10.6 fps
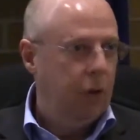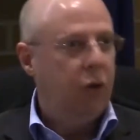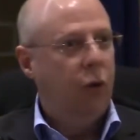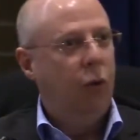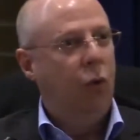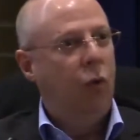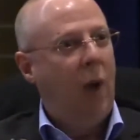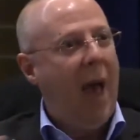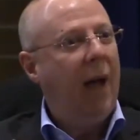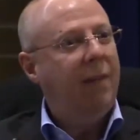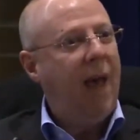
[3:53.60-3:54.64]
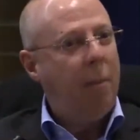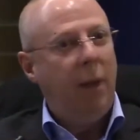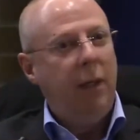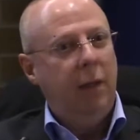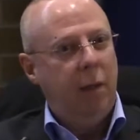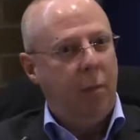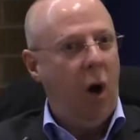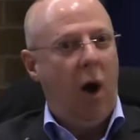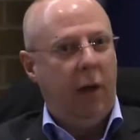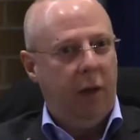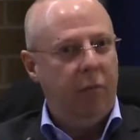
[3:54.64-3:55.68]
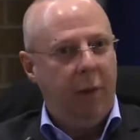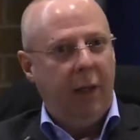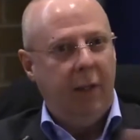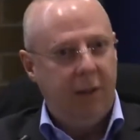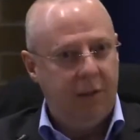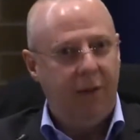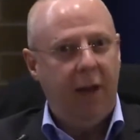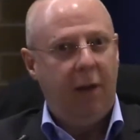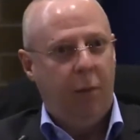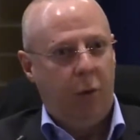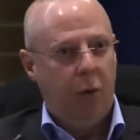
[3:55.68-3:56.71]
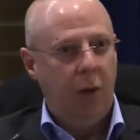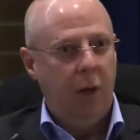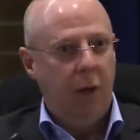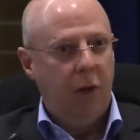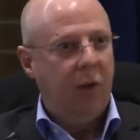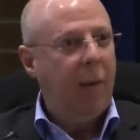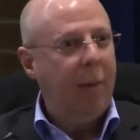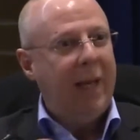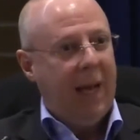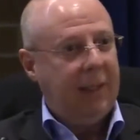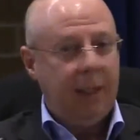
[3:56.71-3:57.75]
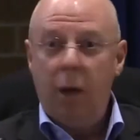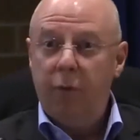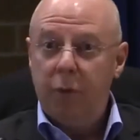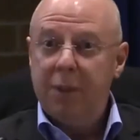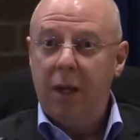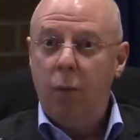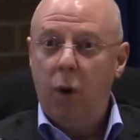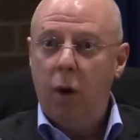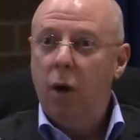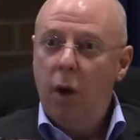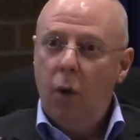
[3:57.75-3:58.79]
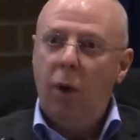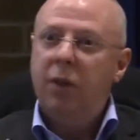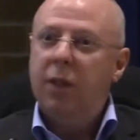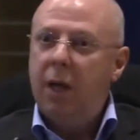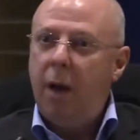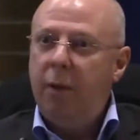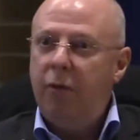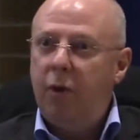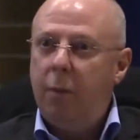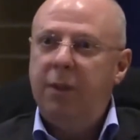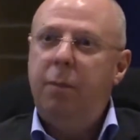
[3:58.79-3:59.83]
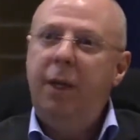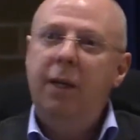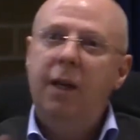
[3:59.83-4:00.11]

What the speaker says: to add that money to the pot of money that's available. So that money has to come from somewhere. Where is it coming from? Is it being